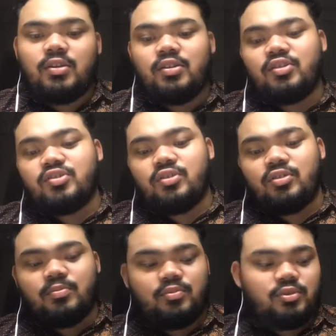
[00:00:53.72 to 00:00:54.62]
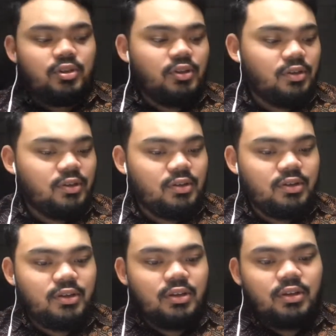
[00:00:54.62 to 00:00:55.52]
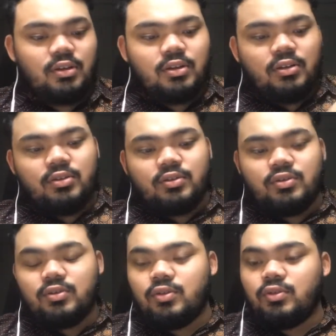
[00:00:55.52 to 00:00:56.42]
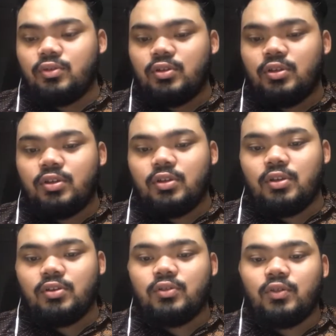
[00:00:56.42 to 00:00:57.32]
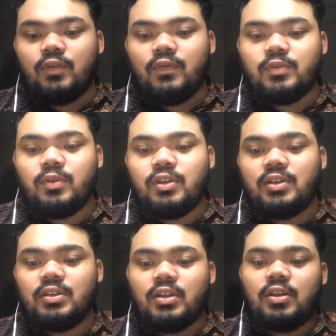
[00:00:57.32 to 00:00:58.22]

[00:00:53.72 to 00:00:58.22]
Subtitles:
it is not important. So the first one is